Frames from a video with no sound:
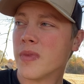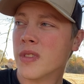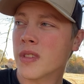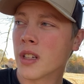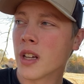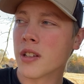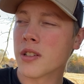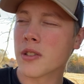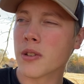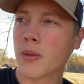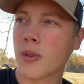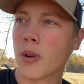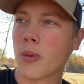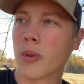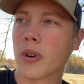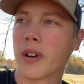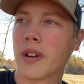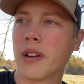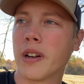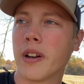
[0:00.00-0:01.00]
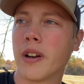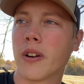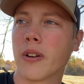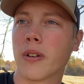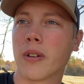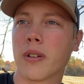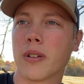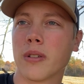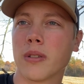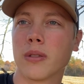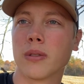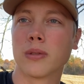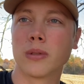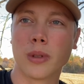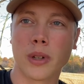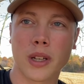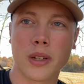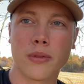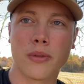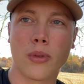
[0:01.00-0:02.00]
that's what we're in here
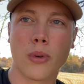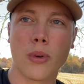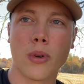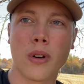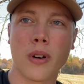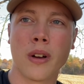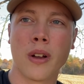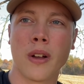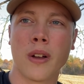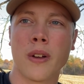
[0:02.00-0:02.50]
looking for.